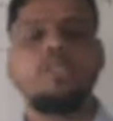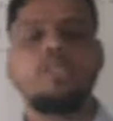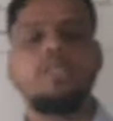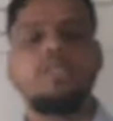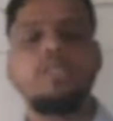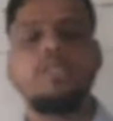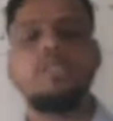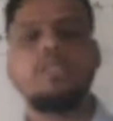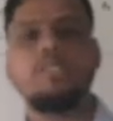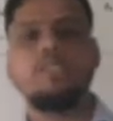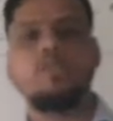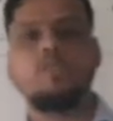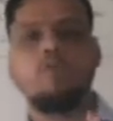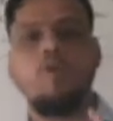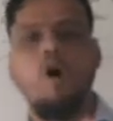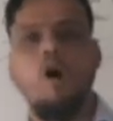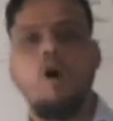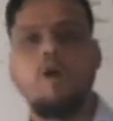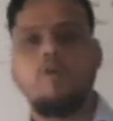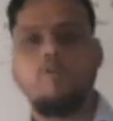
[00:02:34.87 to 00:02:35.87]
is
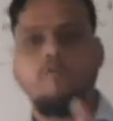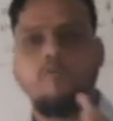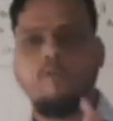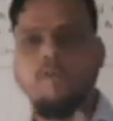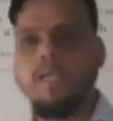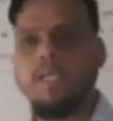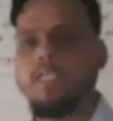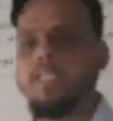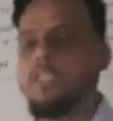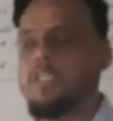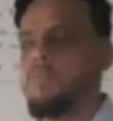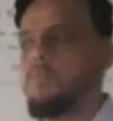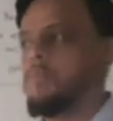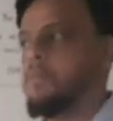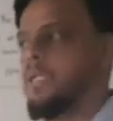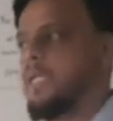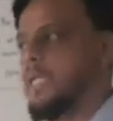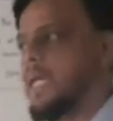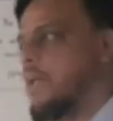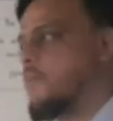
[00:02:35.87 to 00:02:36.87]
not fixed.
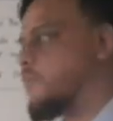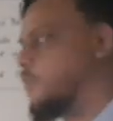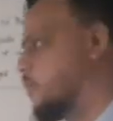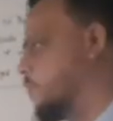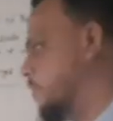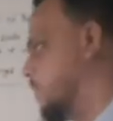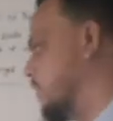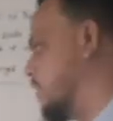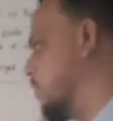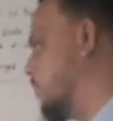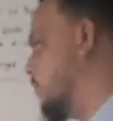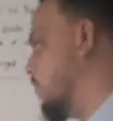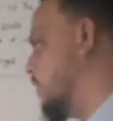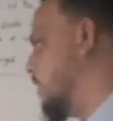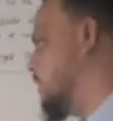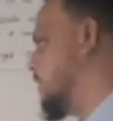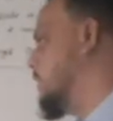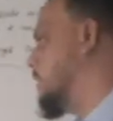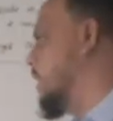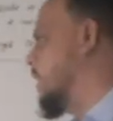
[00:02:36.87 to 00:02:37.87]
Be careful with the
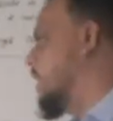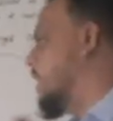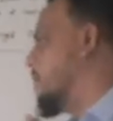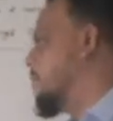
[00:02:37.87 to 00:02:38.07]
word. The